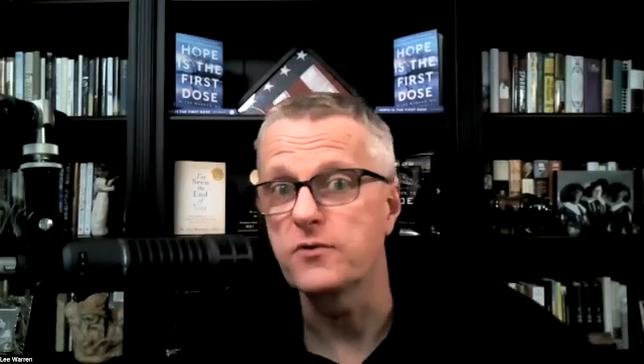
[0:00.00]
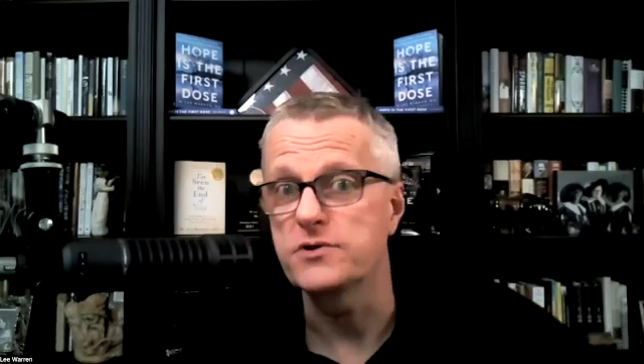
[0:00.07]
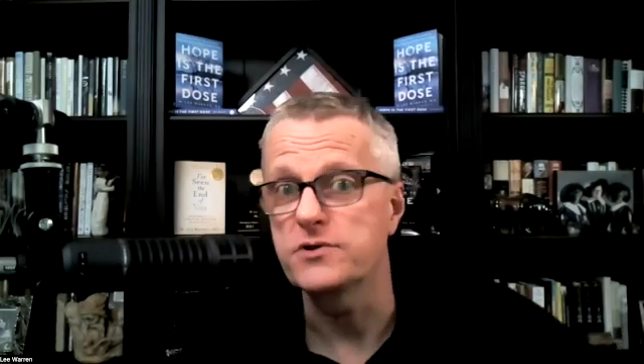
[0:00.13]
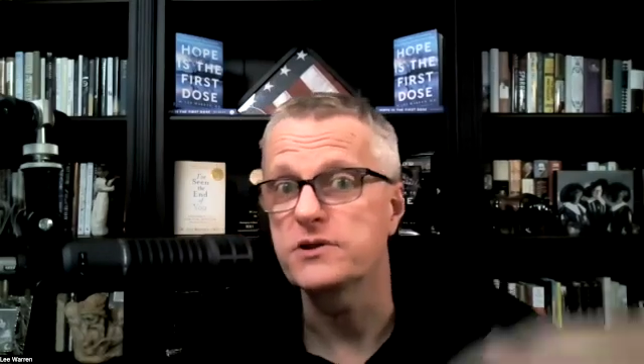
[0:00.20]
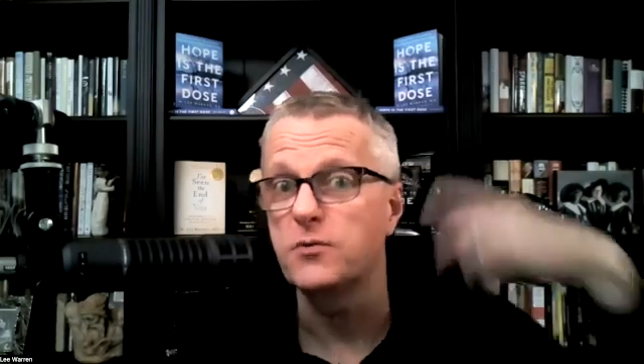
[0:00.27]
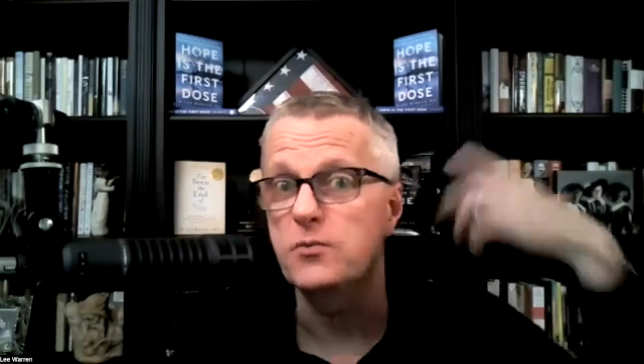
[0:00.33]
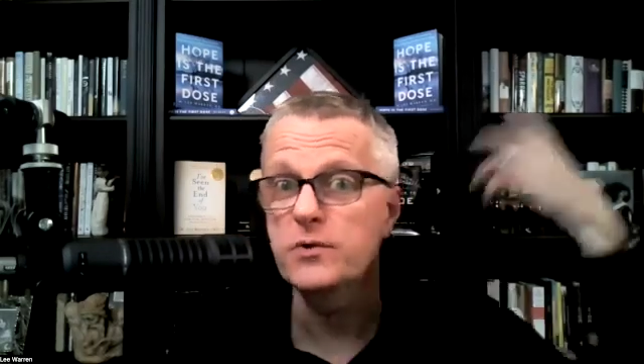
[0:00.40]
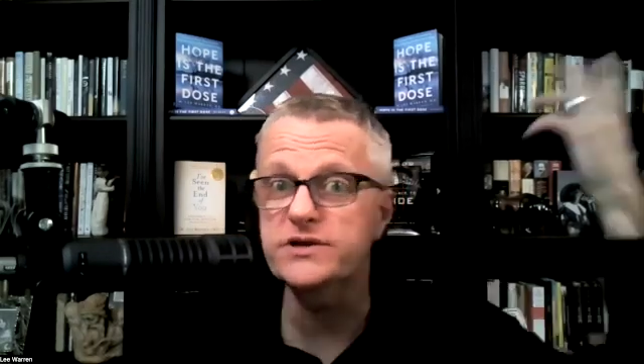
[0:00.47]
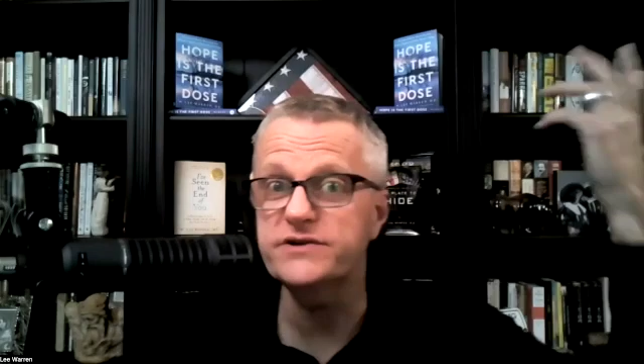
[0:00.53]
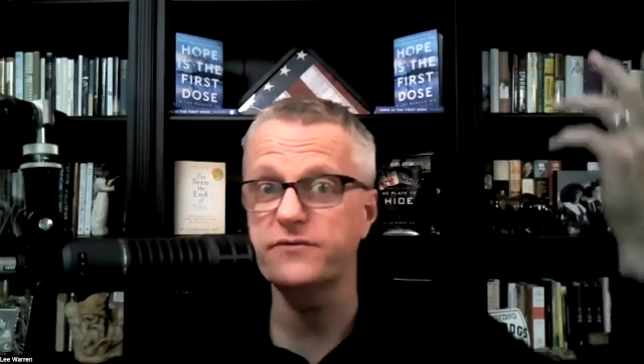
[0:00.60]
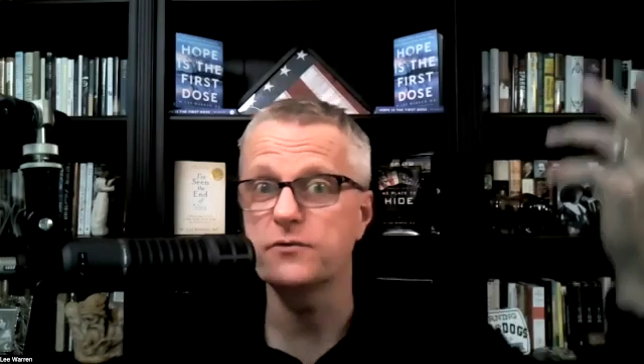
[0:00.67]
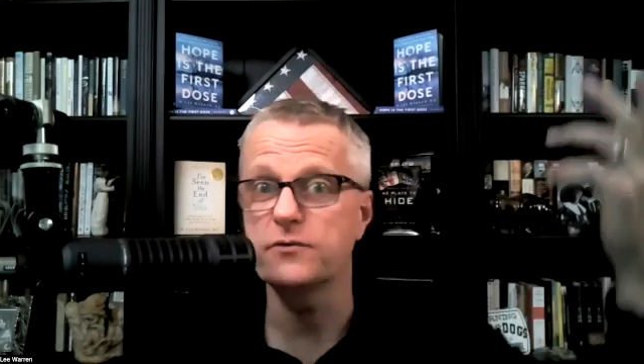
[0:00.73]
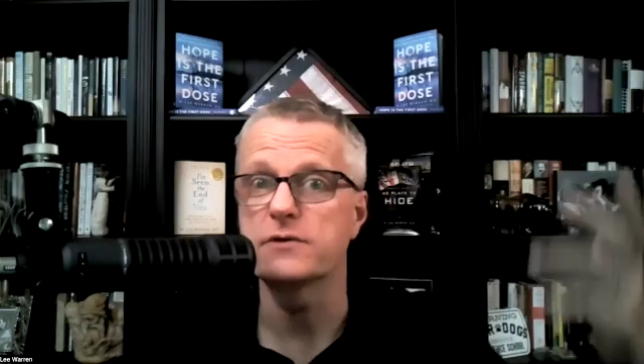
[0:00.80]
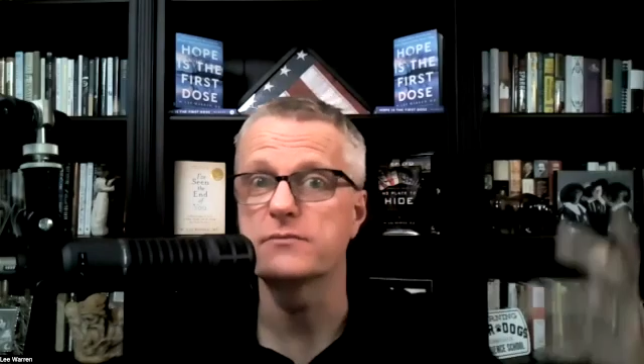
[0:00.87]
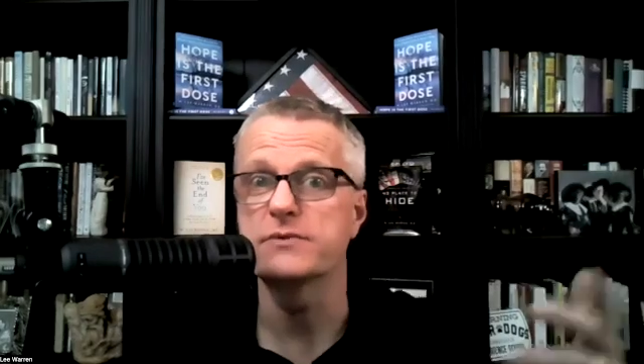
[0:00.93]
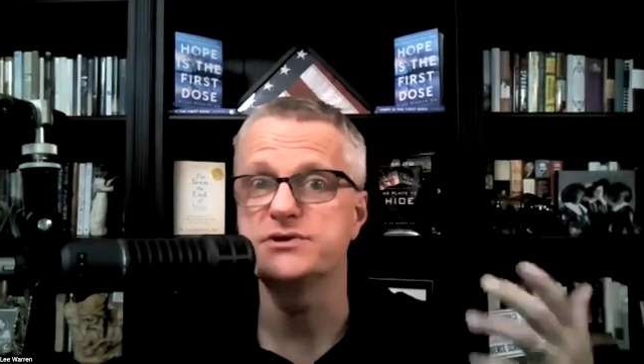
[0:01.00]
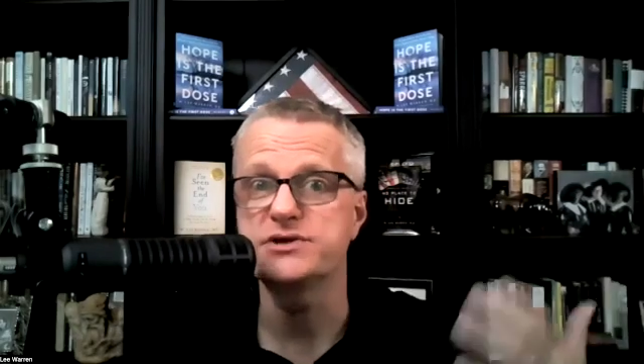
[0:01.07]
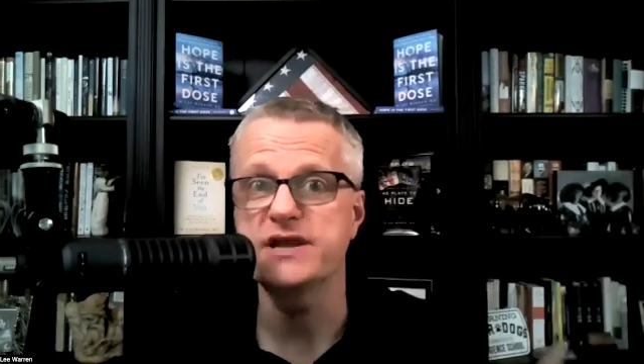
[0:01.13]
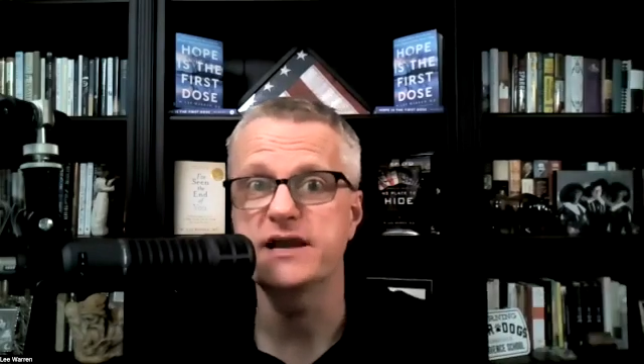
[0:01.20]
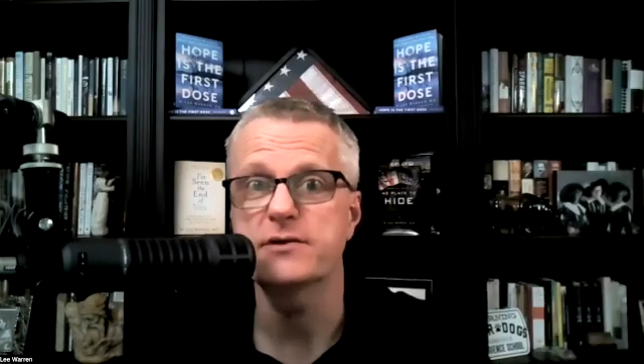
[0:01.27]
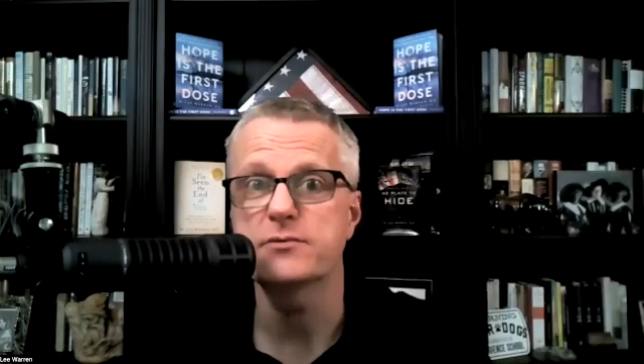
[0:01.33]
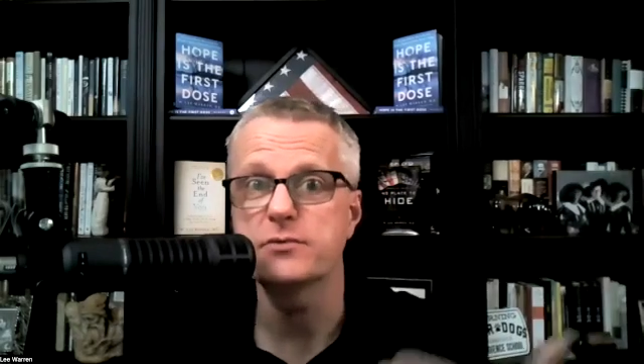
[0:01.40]
You can wish for it, but you
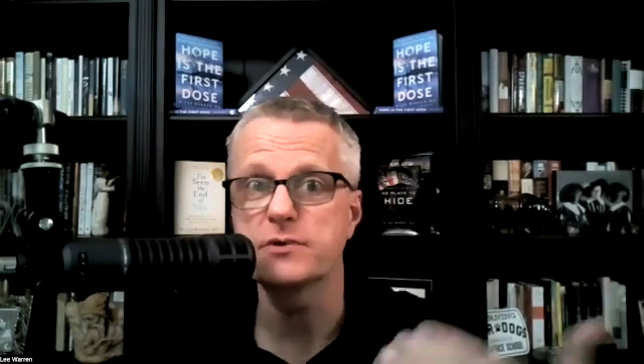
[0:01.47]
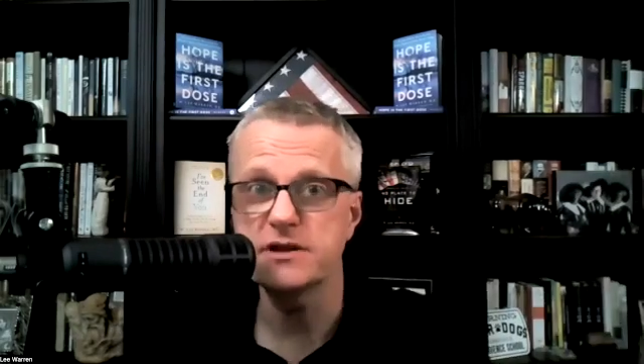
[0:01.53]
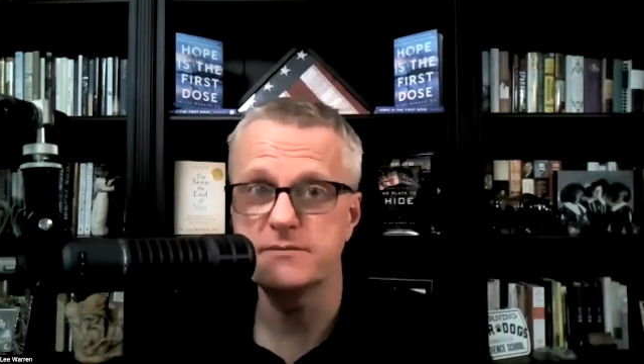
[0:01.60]
can't really